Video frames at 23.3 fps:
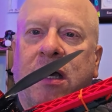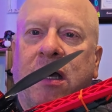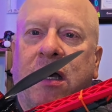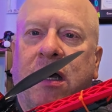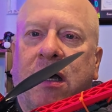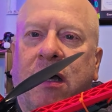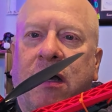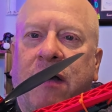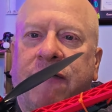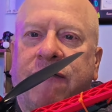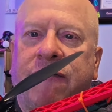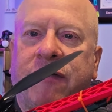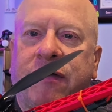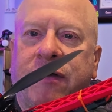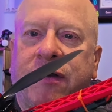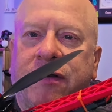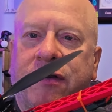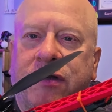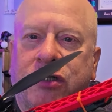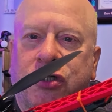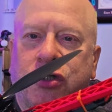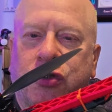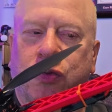of
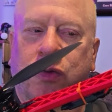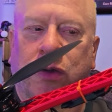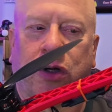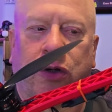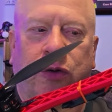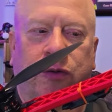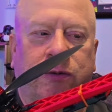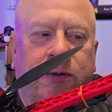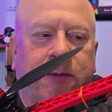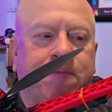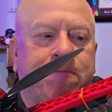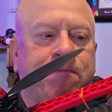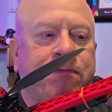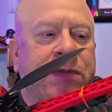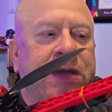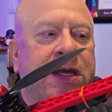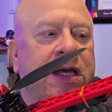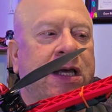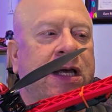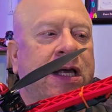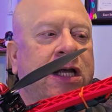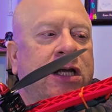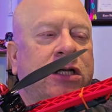the drone.
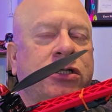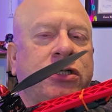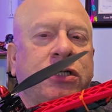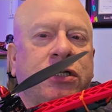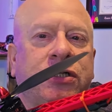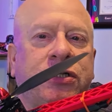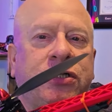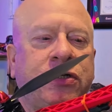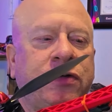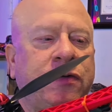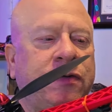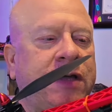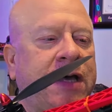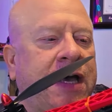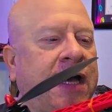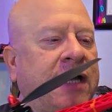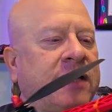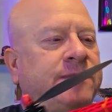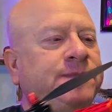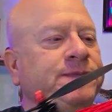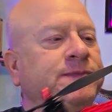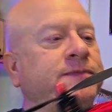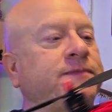To do
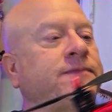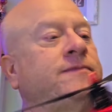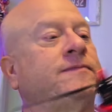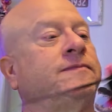that,